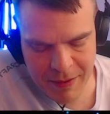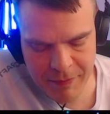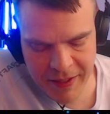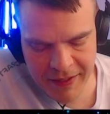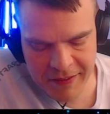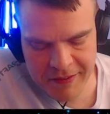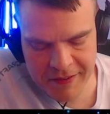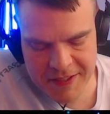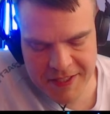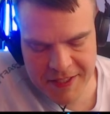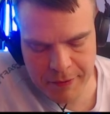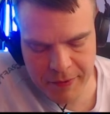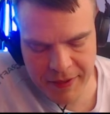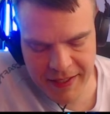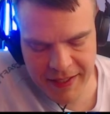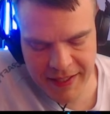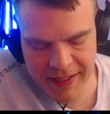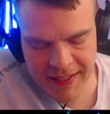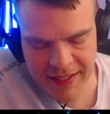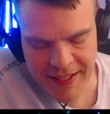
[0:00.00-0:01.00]

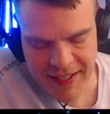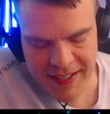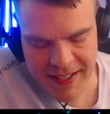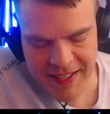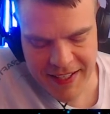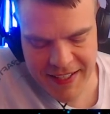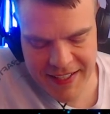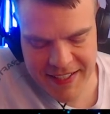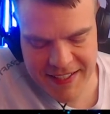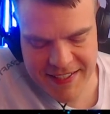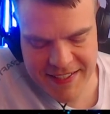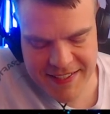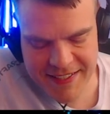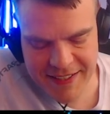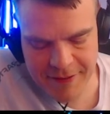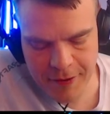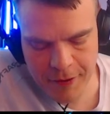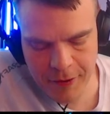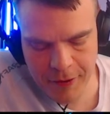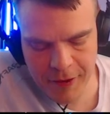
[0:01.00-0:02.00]
industry is
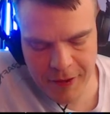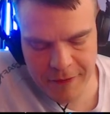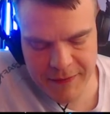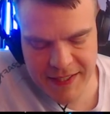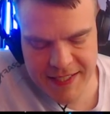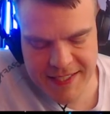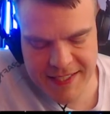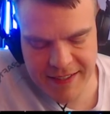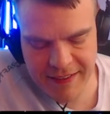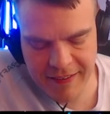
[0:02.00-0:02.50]
all of this